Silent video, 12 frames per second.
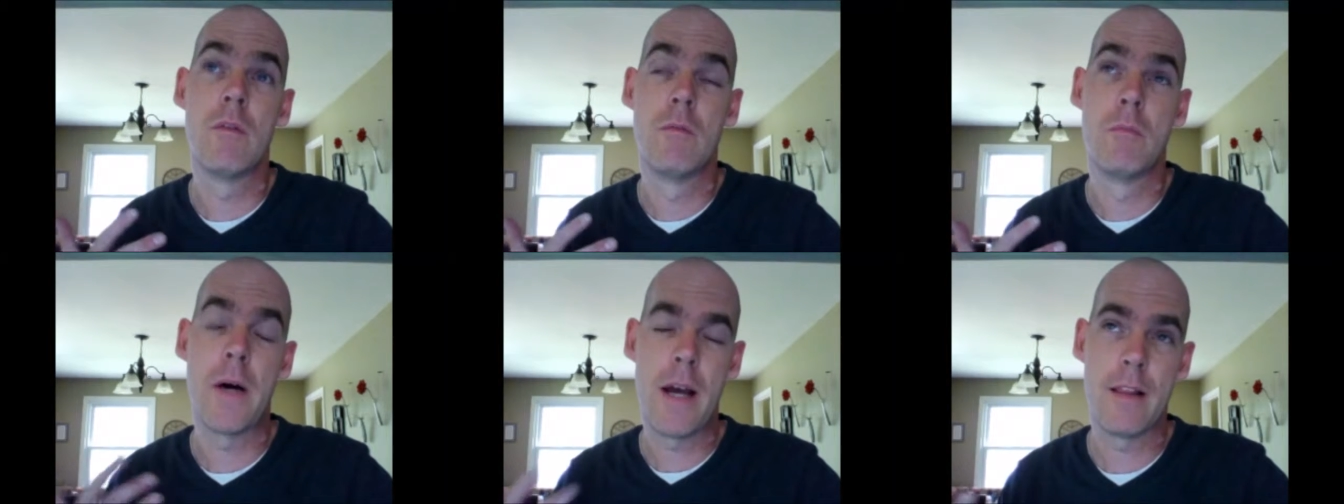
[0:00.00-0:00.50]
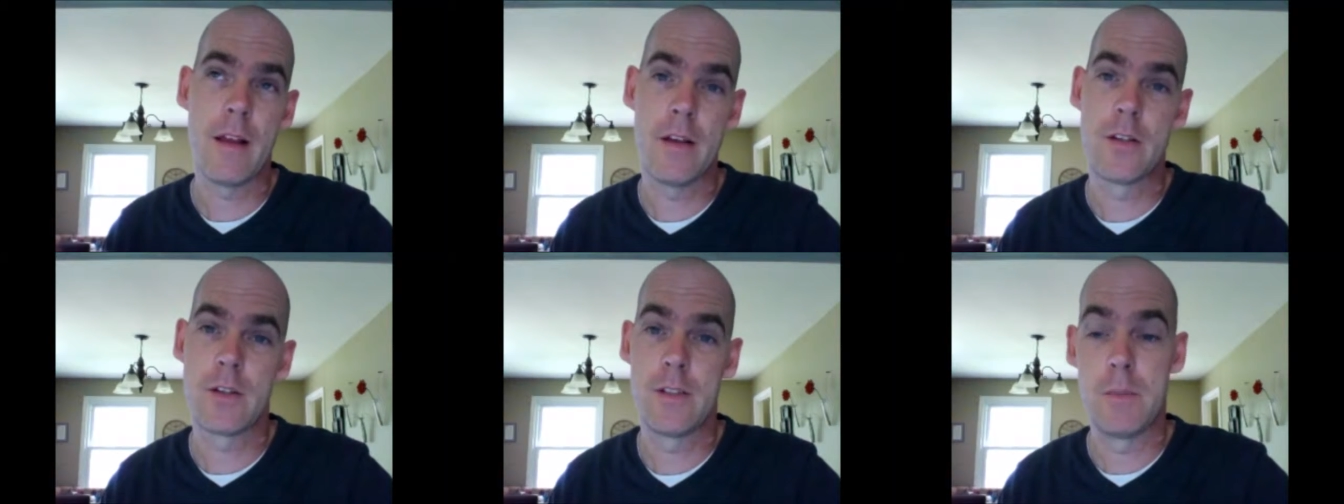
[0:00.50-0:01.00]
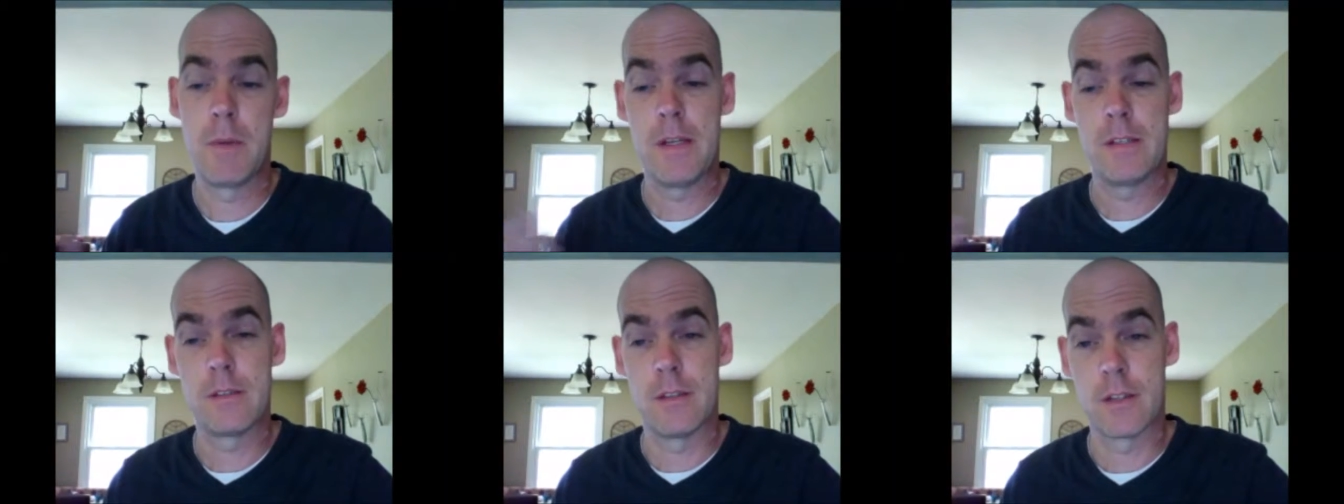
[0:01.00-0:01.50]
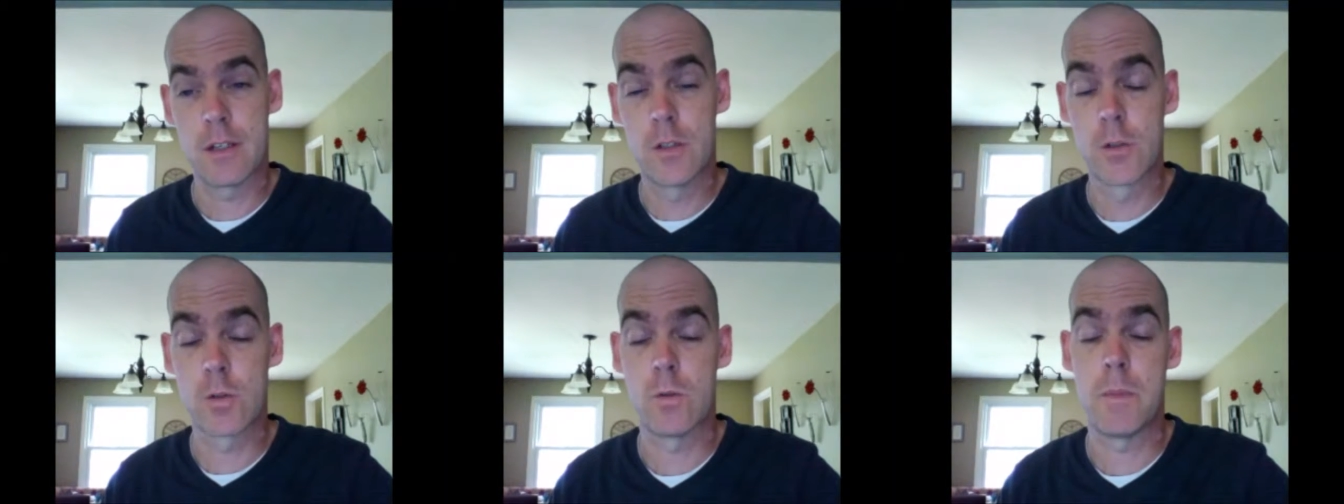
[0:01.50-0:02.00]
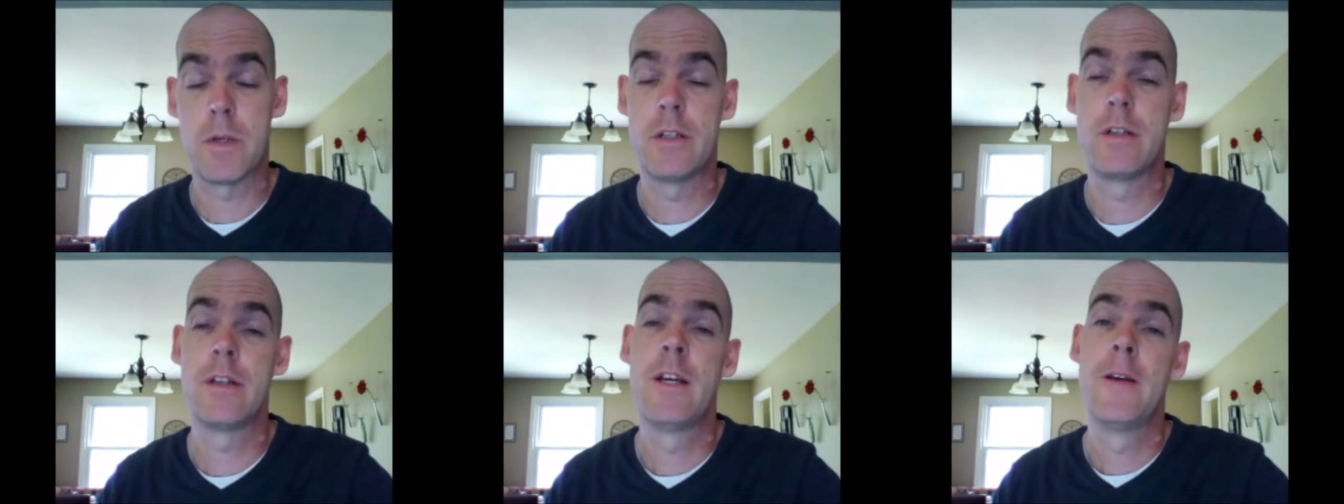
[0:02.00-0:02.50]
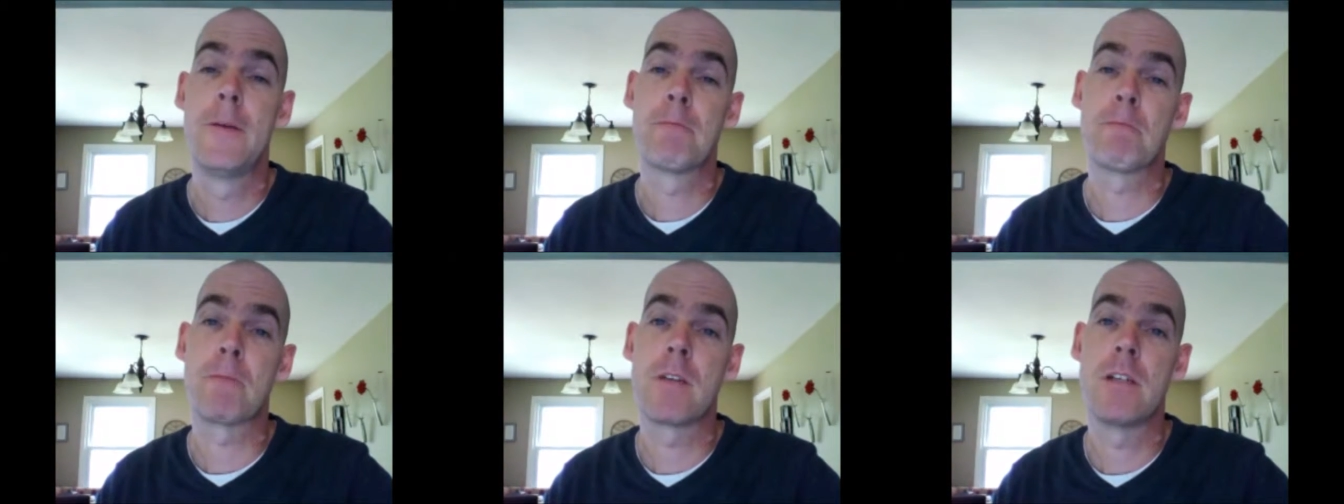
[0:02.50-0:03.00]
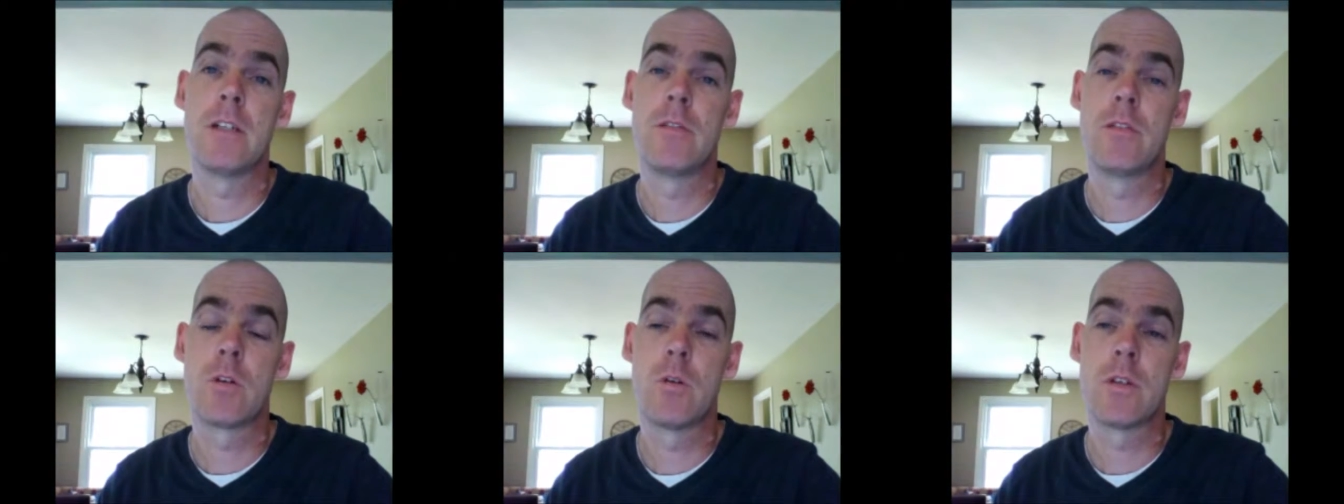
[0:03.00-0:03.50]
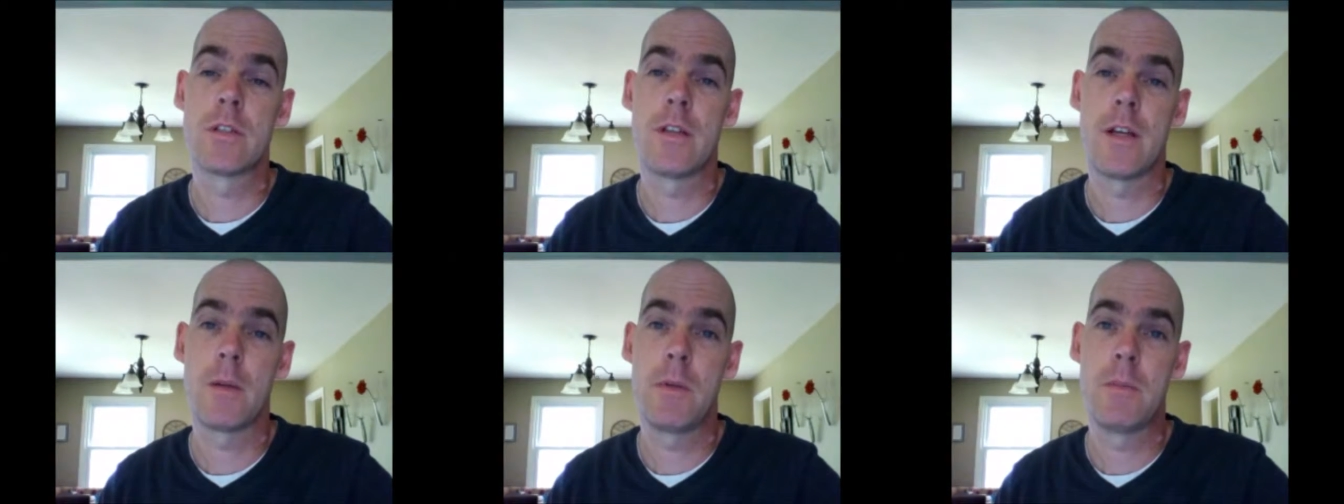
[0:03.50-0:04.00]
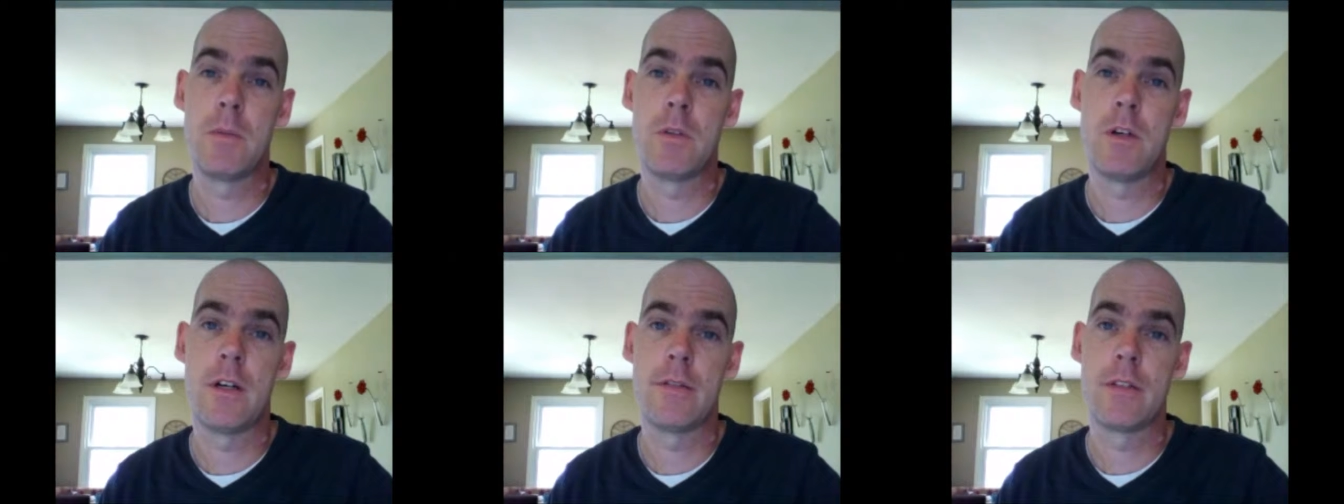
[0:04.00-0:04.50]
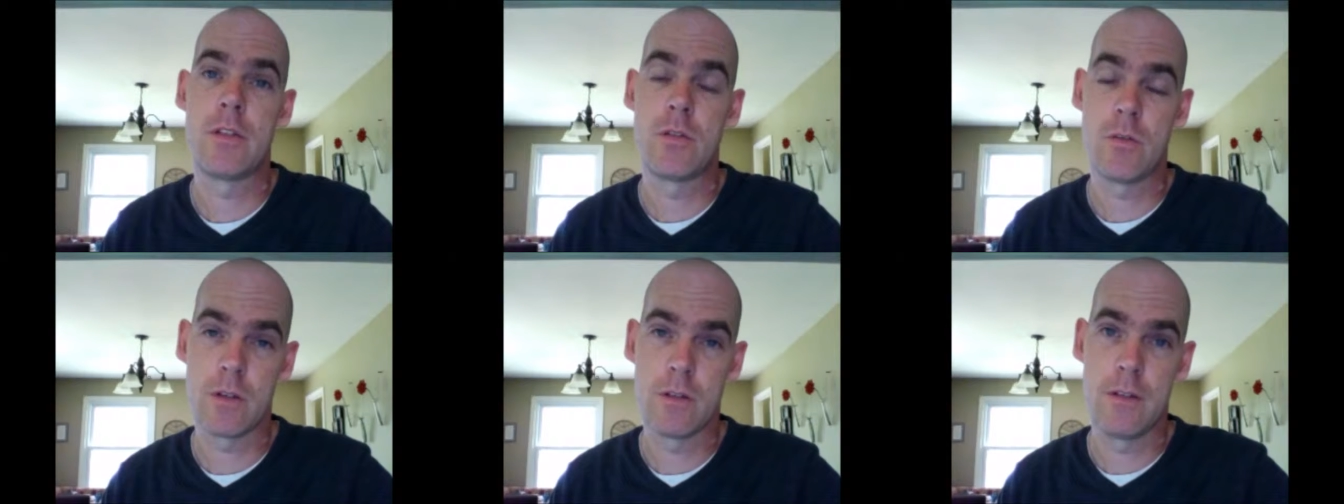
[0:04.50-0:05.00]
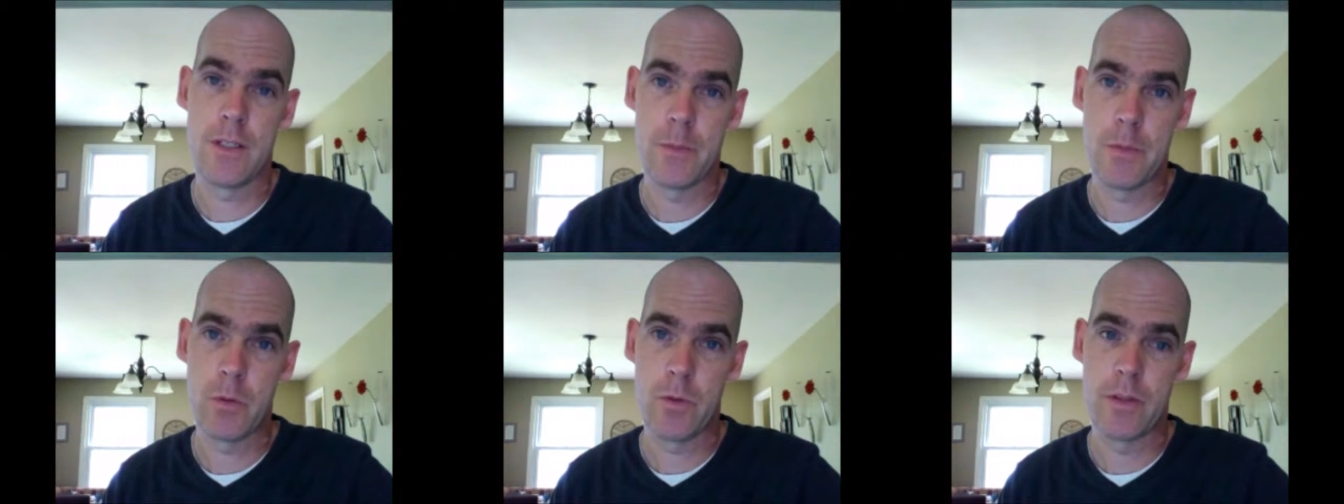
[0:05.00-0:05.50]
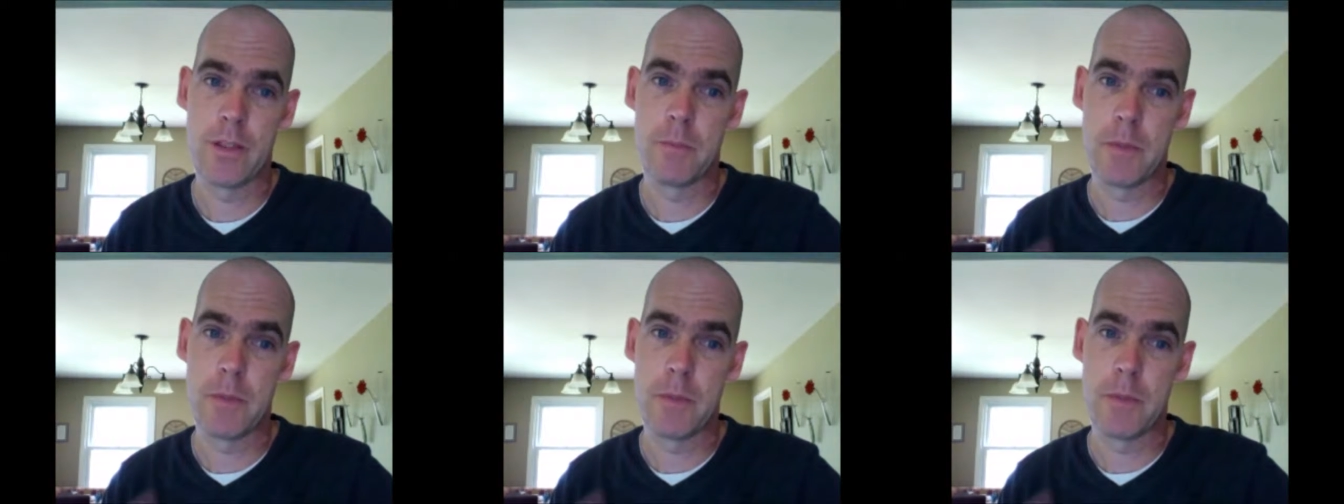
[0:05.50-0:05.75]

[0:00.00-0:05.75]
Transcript: biologically based than the cultural part of the course, a lot of people often struggle a little bit with it.